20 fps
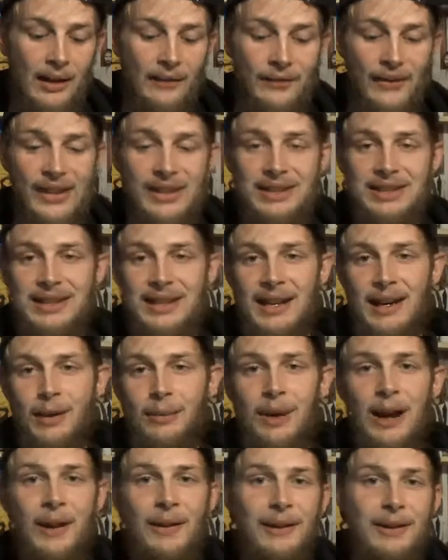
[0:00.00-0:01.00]
Vince Neil,
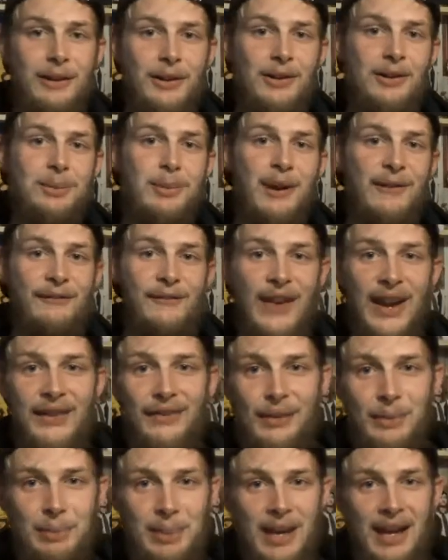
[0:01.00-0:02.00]
Motley Crue's my
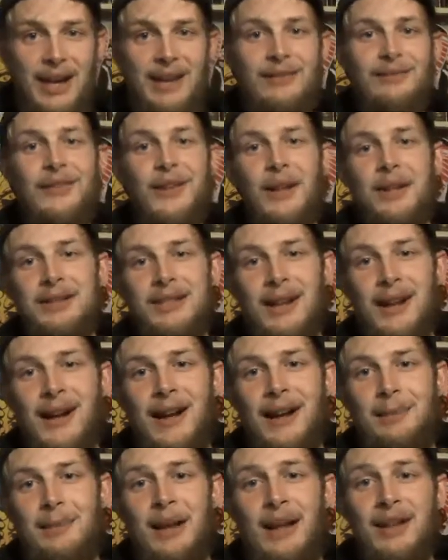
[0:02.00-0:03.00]
favorite band of all
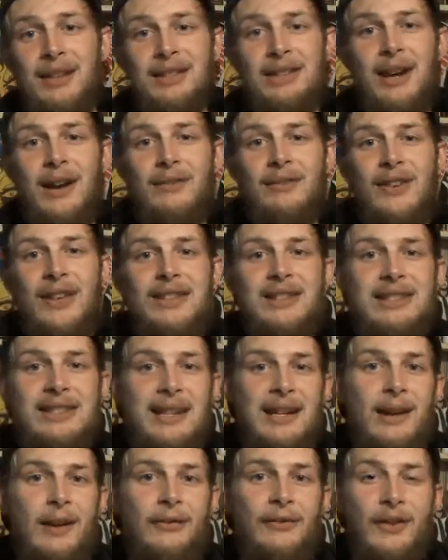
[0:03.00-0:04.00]
time. Saw Vince
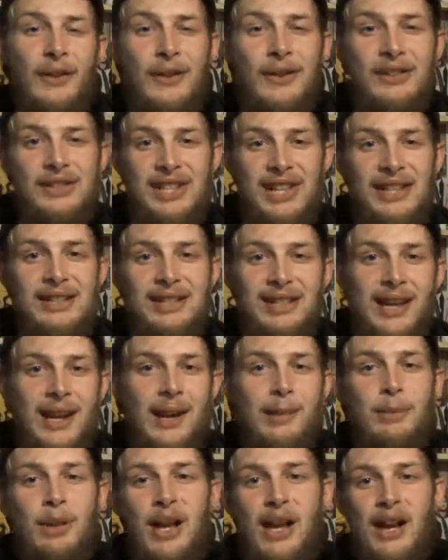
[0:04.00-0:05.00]
Neil for the 6th
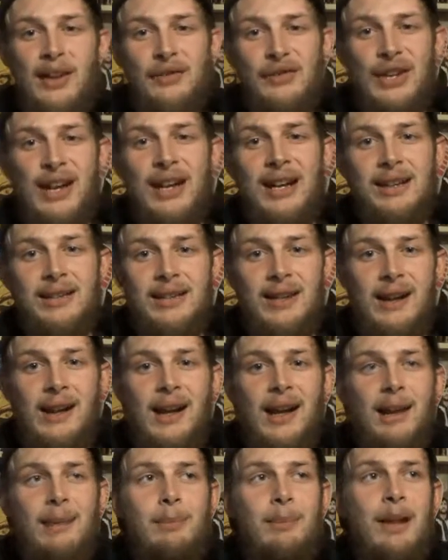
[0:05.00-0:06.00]
time live, 2nd
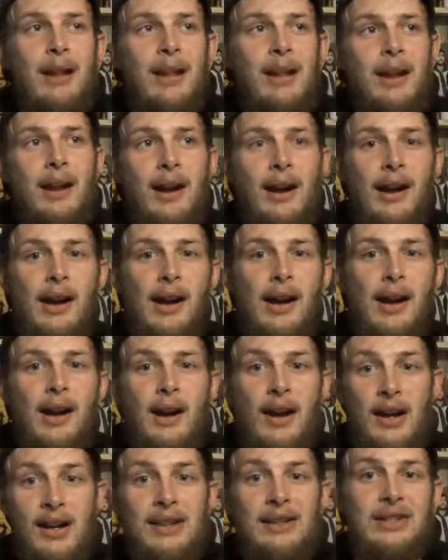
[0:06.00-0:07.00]
time
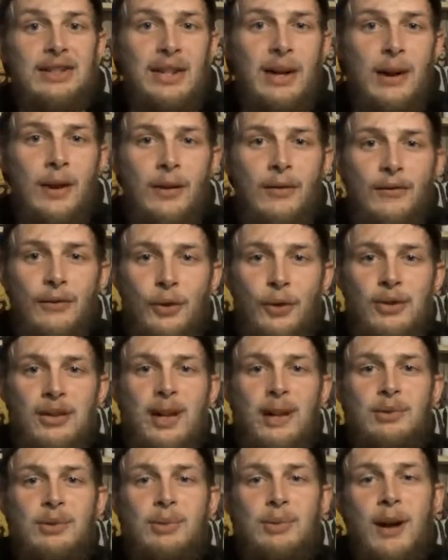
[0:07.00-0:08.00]
on his own, 4
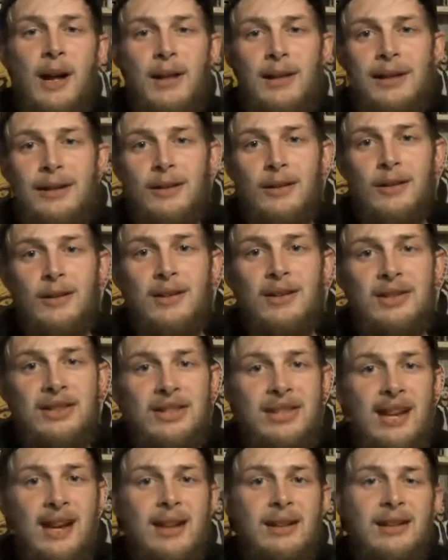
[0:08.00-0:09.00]
times with Motley Crue. This is
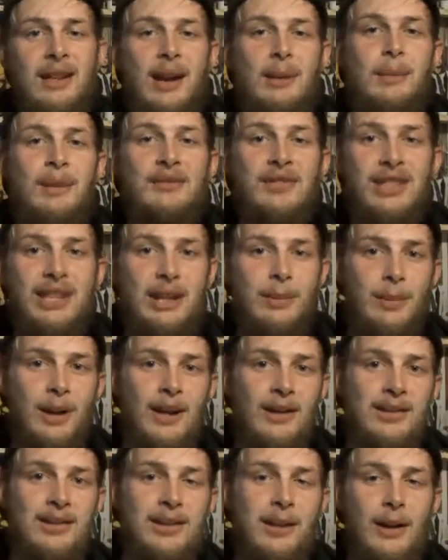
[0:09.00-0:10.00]
the 2nd time I've seen him
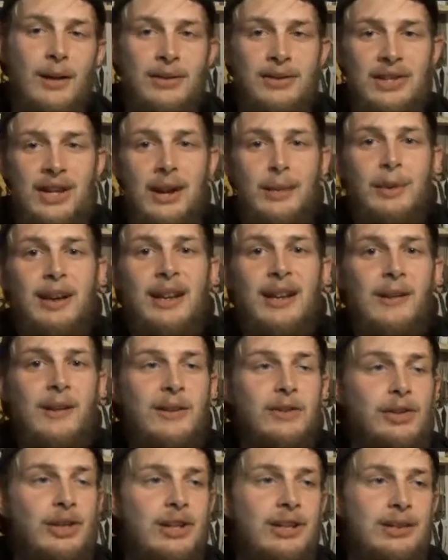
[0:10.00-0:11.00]
on his own. Saw him at
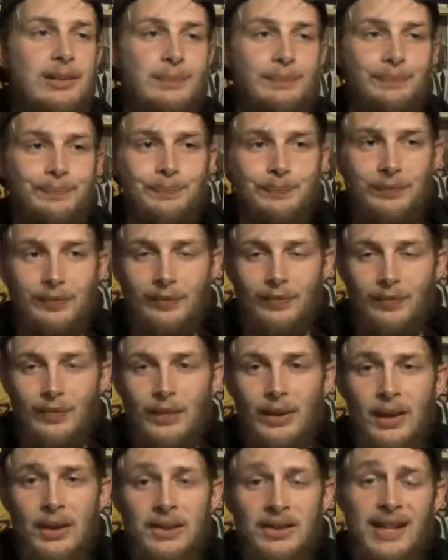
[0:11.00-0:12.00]
Elitch's.
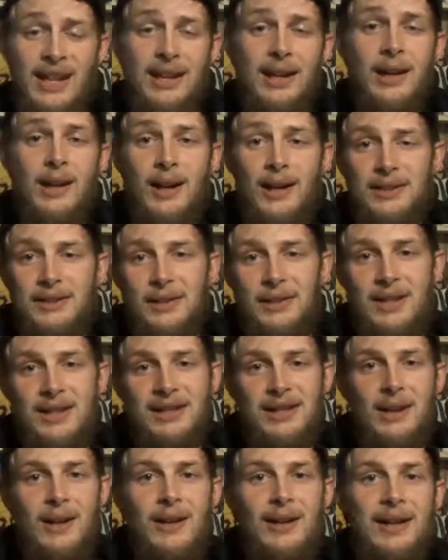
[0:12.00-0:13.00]
Second concert I
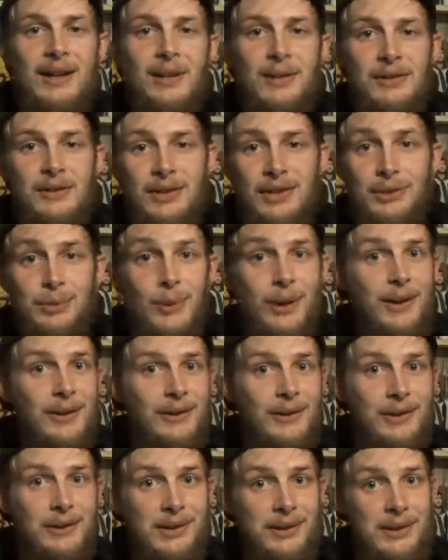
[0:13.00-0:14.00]
saw at Elitch's. One of
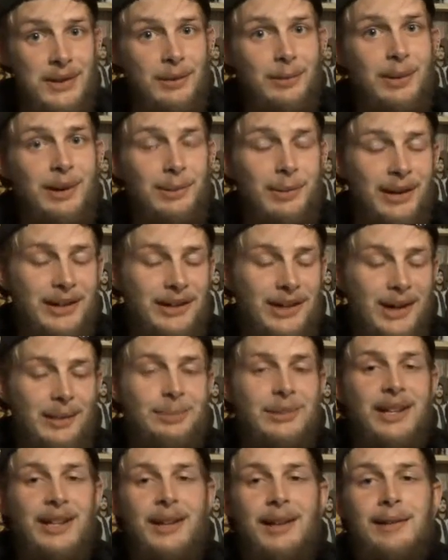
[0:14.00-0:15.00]
those is going to be on my top
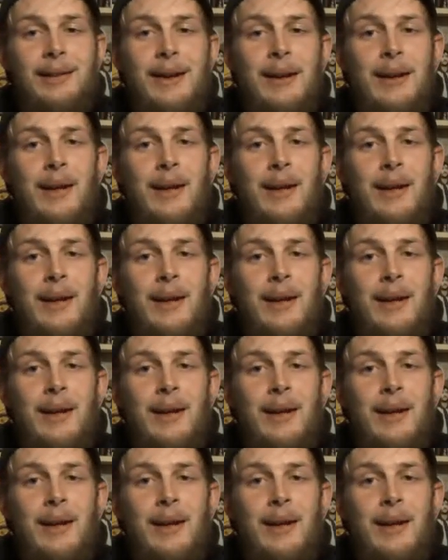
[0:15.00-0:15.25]
10.